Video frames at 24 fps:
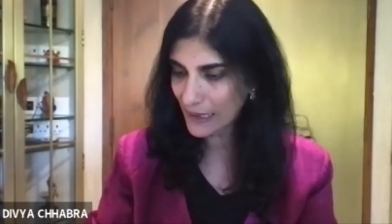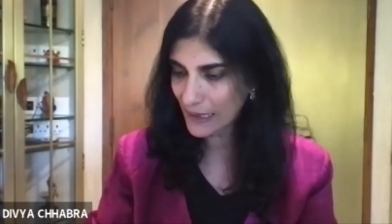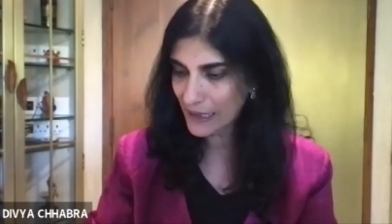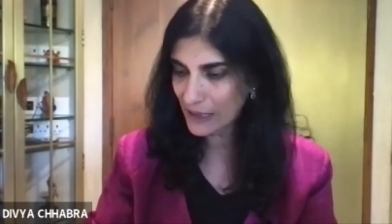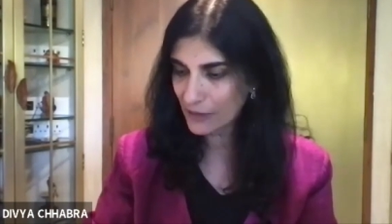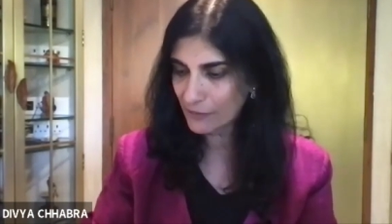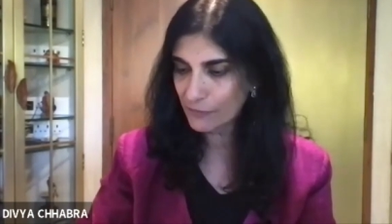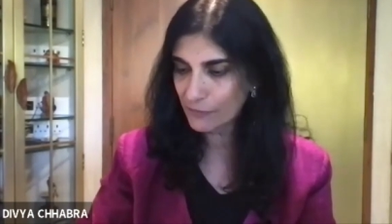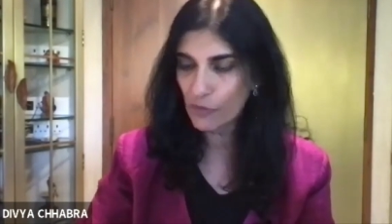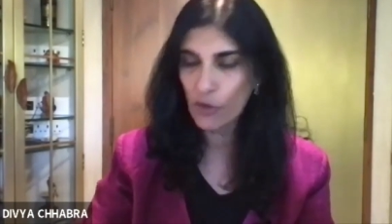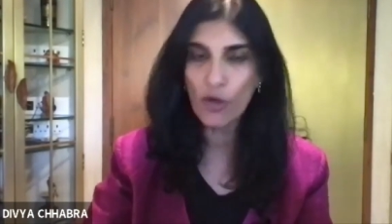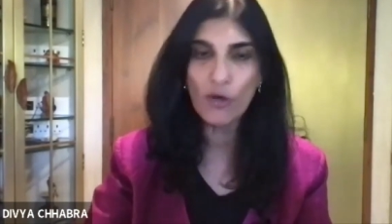
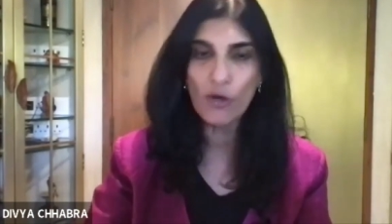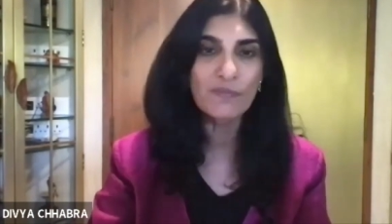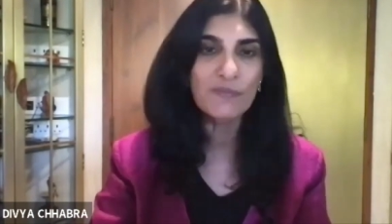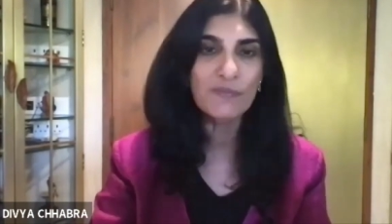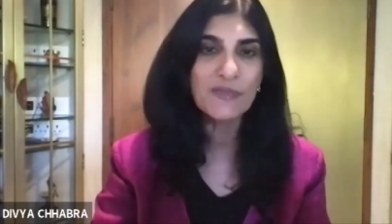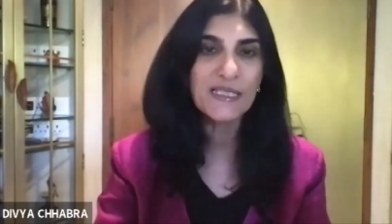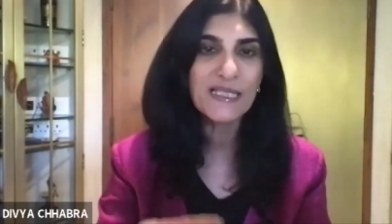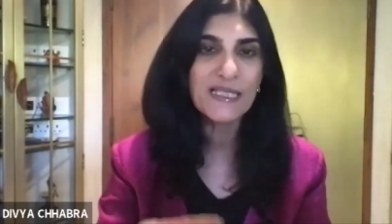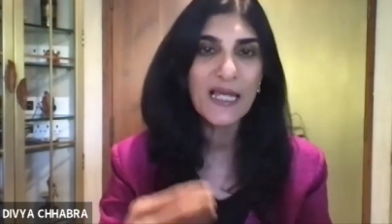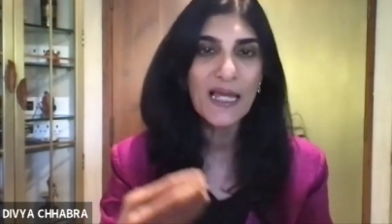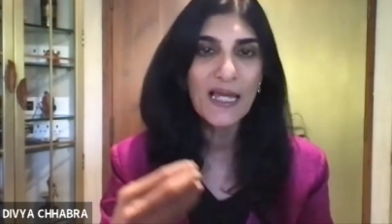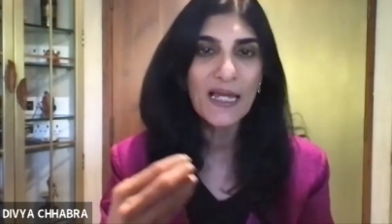it
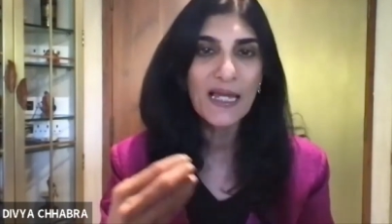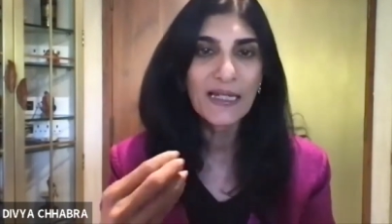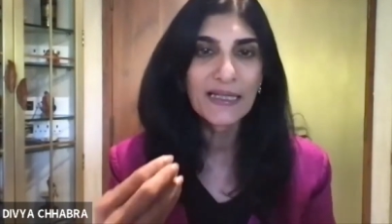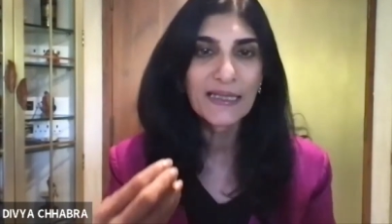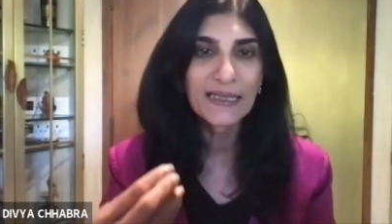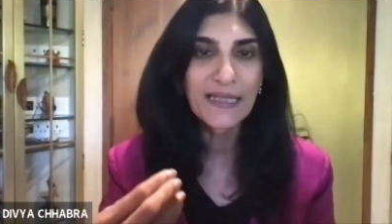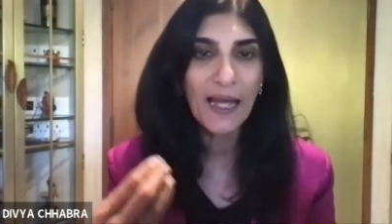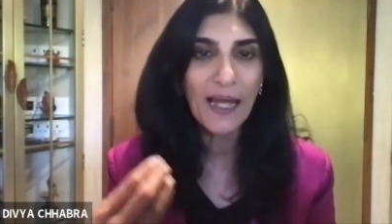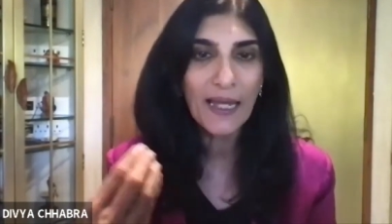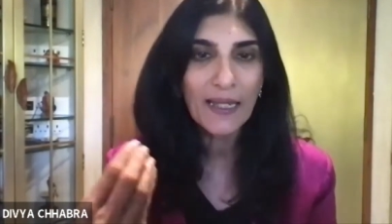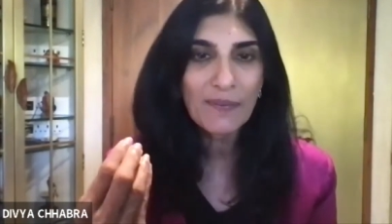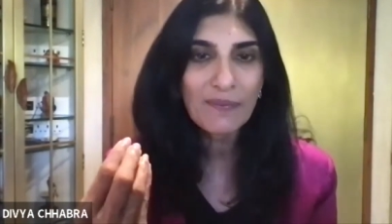forms
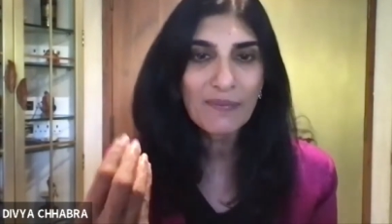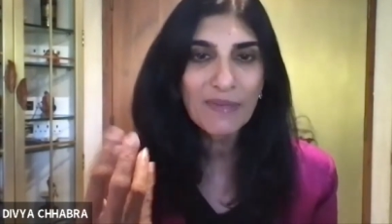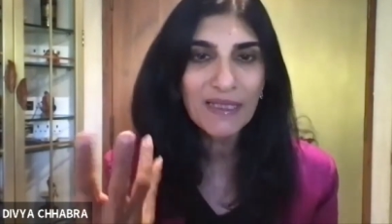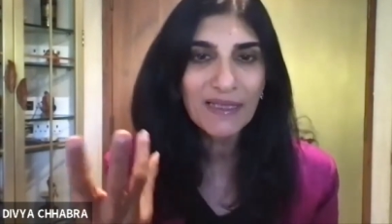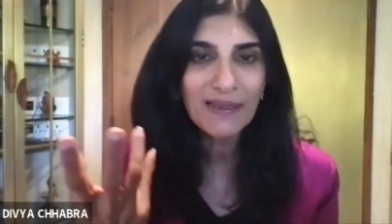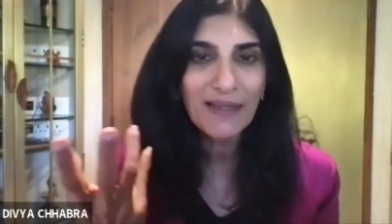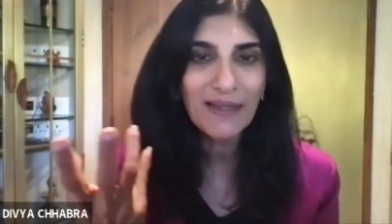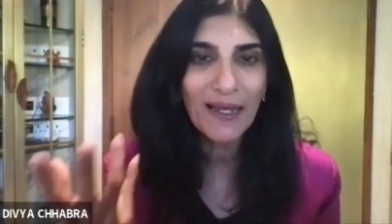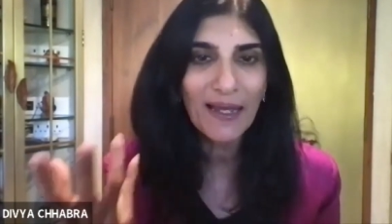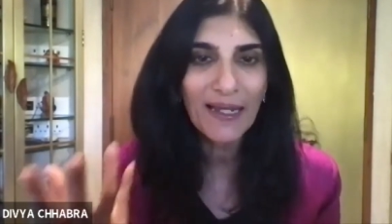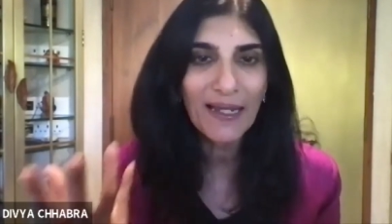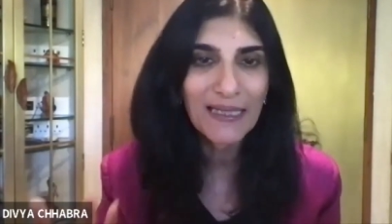
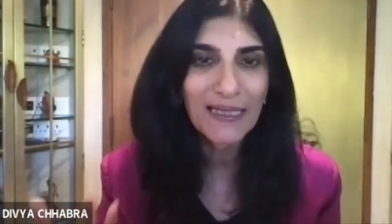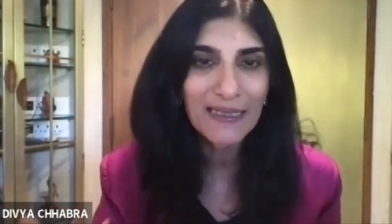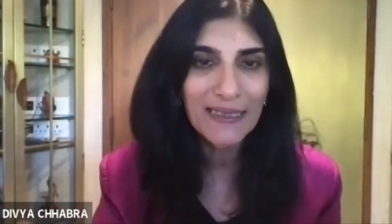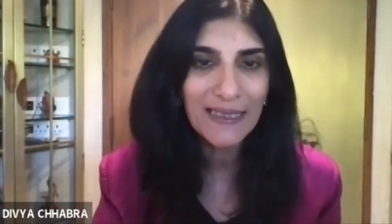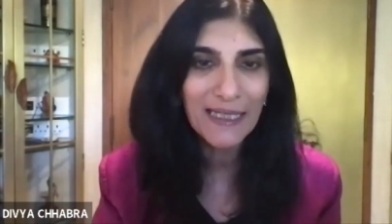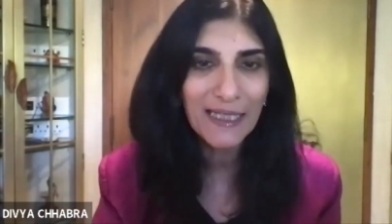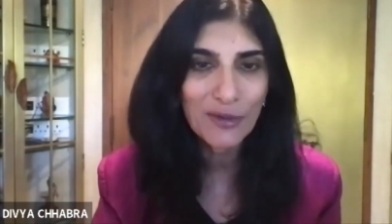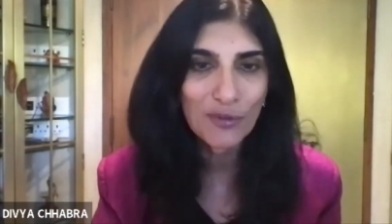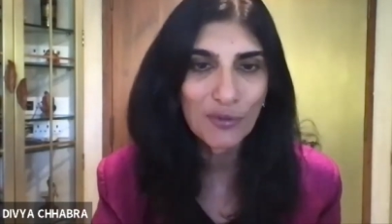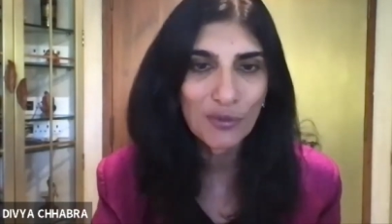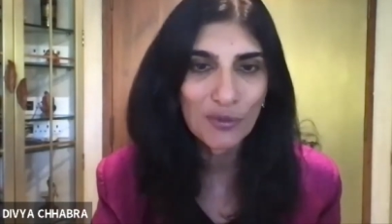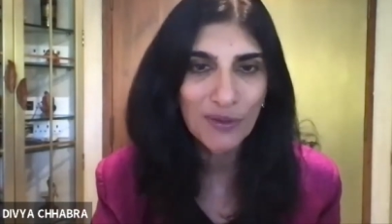dimethyl
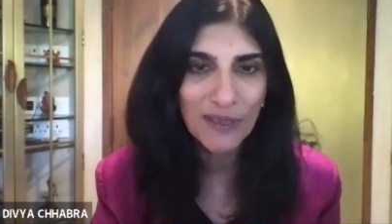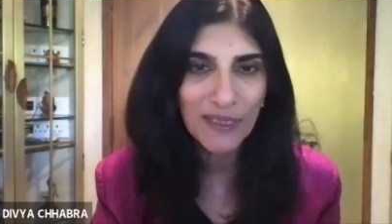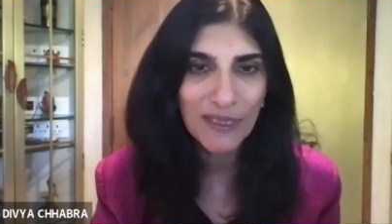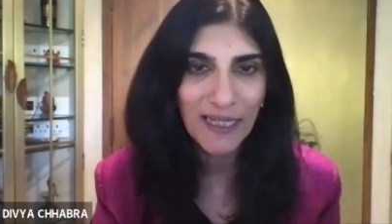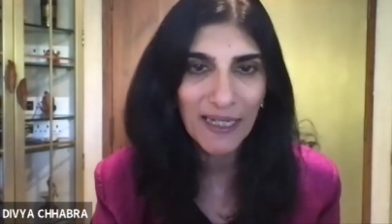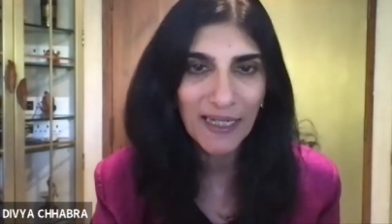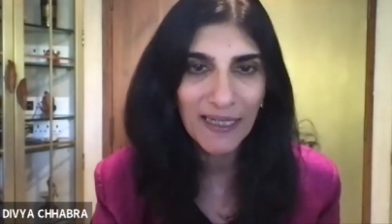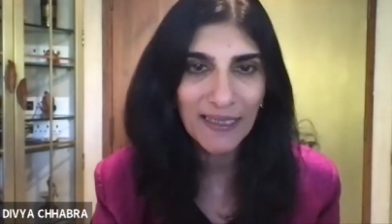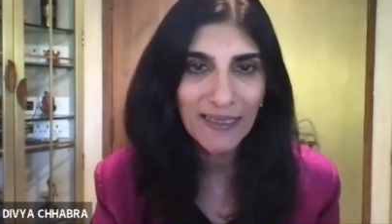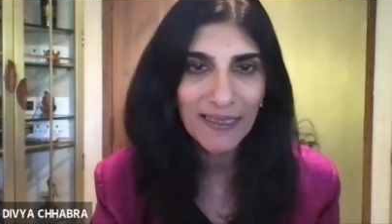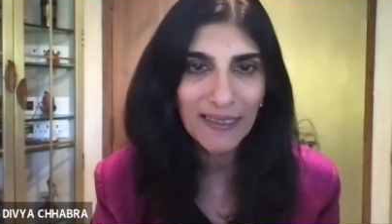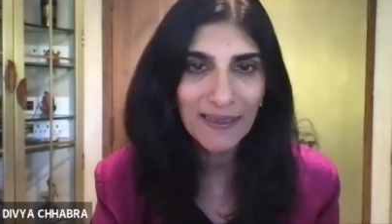
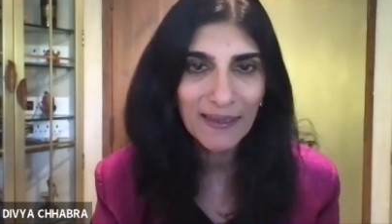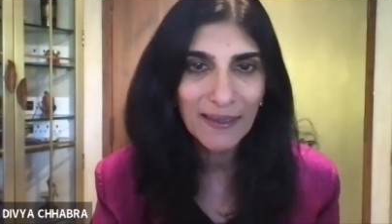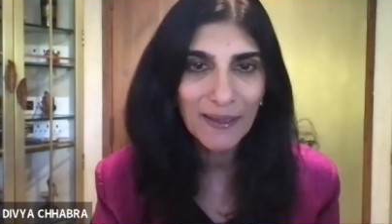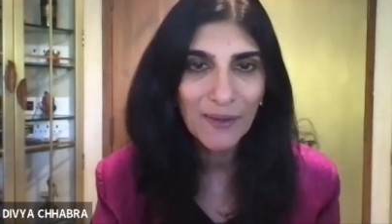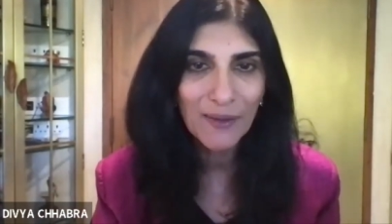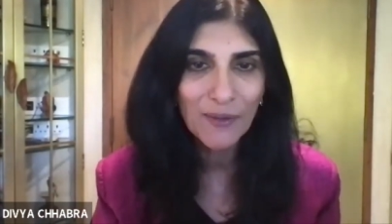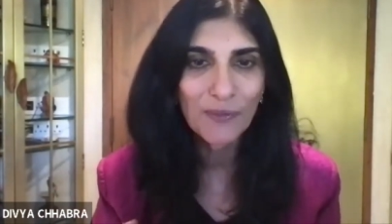telluride,